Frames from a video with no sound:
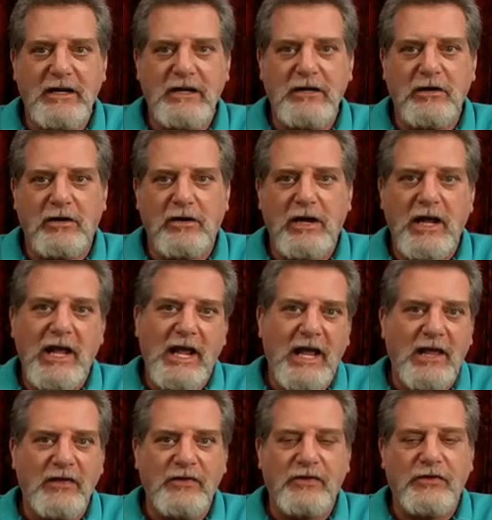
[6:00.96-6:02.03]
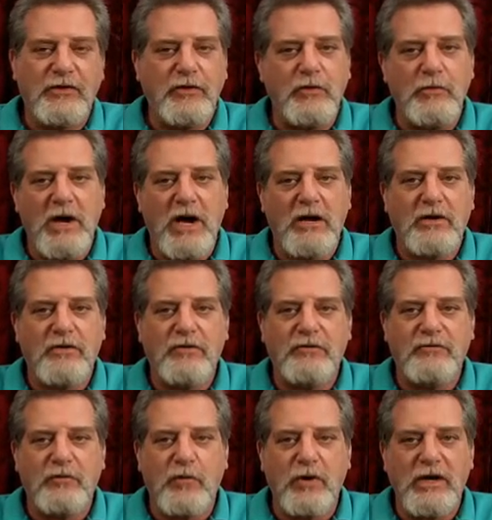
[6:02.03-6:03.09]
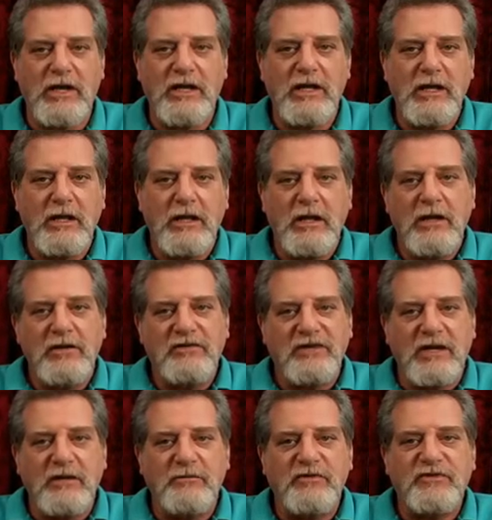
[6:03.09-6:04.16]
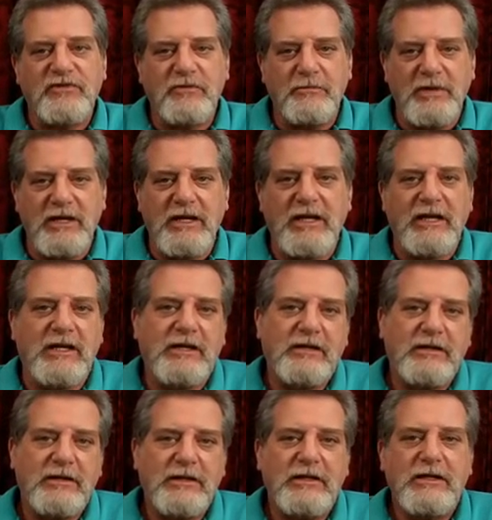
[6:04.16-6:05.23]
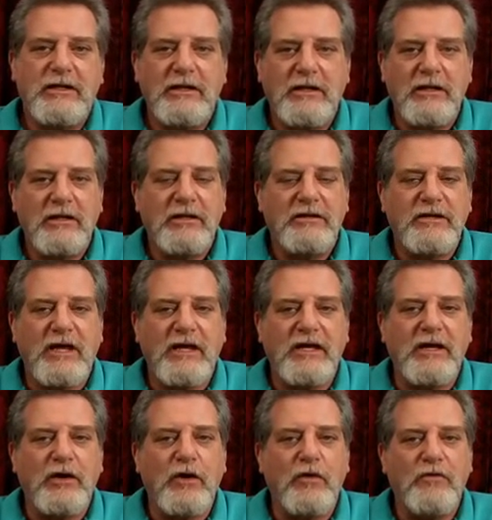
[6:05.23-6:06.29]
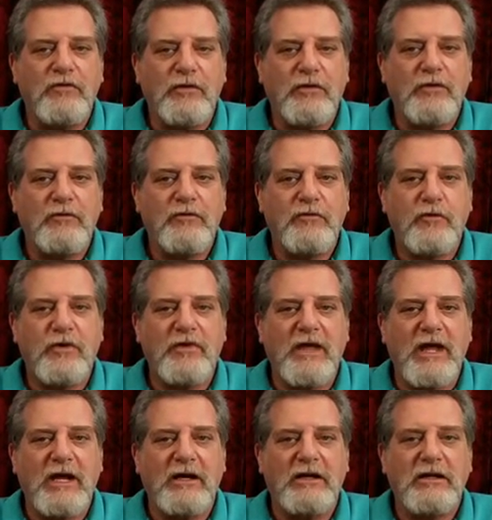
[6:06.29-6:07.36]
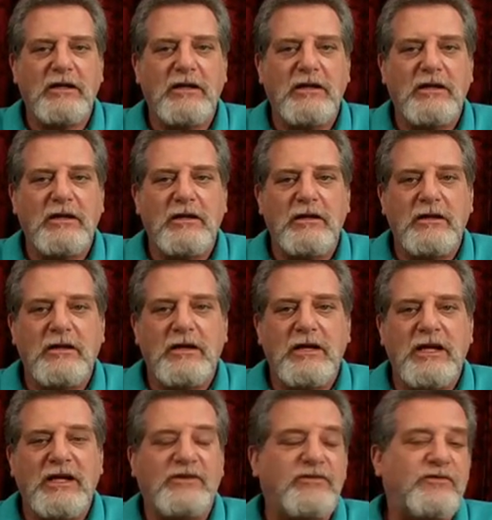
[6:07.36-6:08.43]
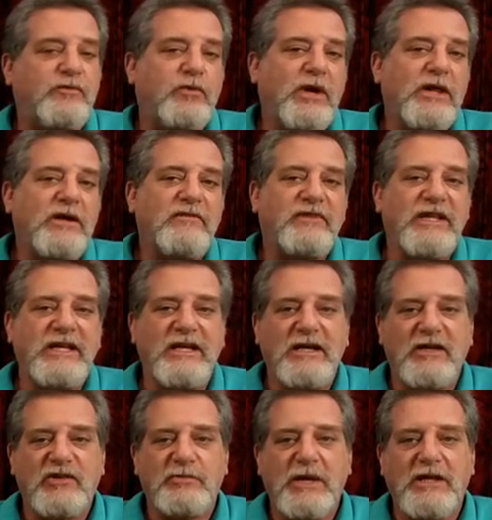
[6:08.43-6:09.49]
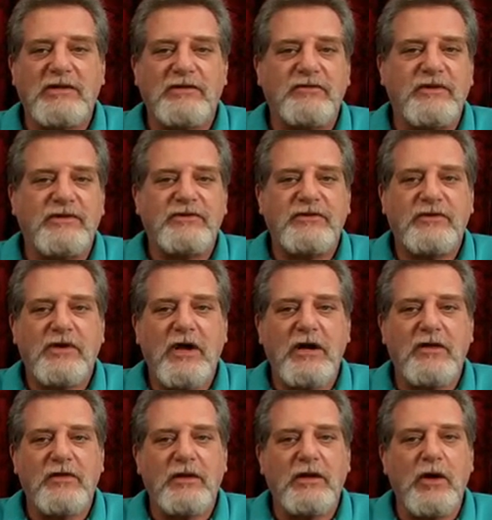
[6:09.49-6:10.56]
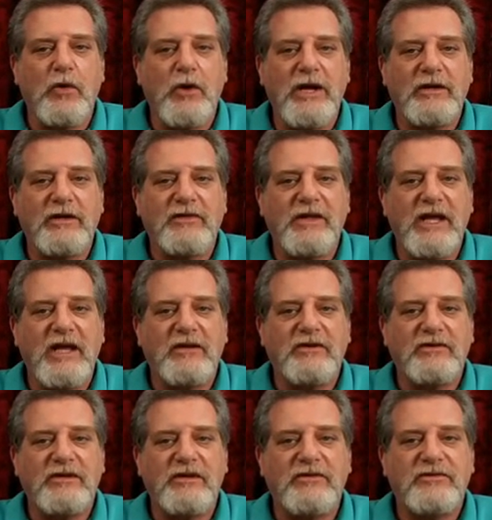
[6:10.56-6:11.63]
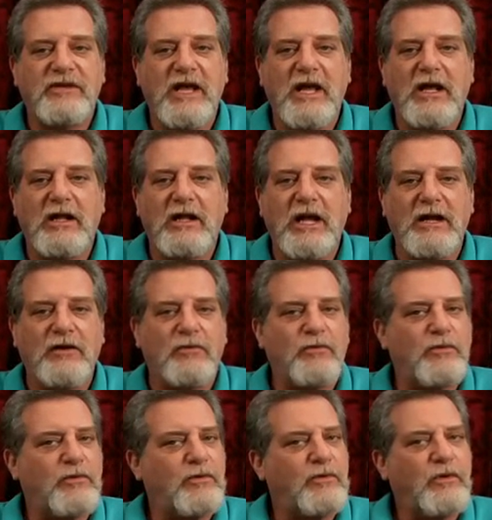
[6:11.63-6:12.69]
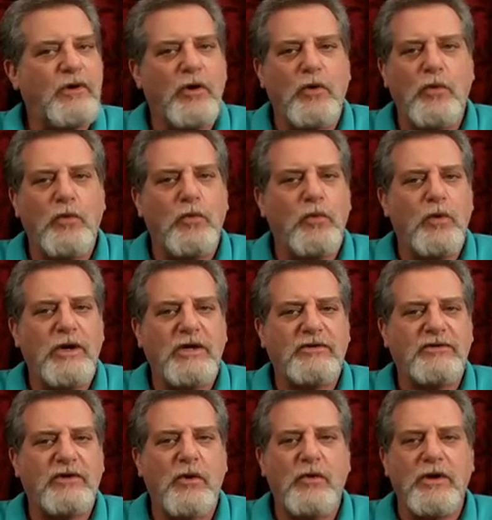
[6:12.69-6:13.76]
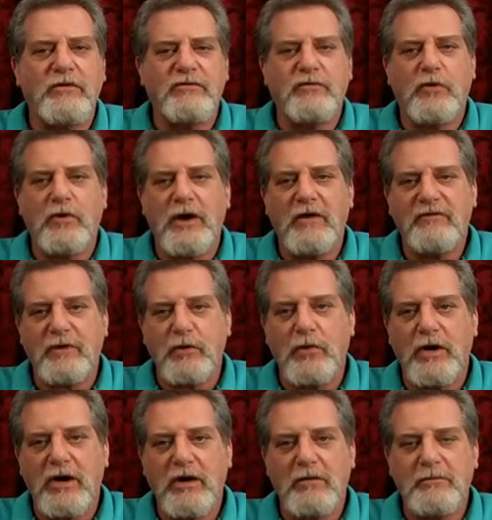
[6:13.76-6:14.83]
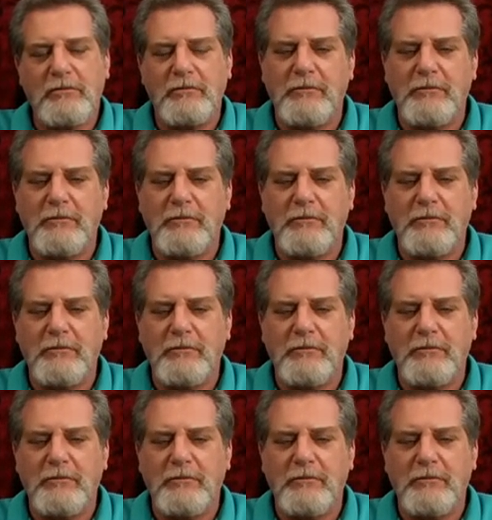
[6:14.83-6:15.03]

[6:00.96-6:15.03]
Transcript: year. And the new model, the 40, seems to be taking over for that it's relatively inexpensive. It's kind of the low end of the HD scale. I don't know what it's going for everywhere,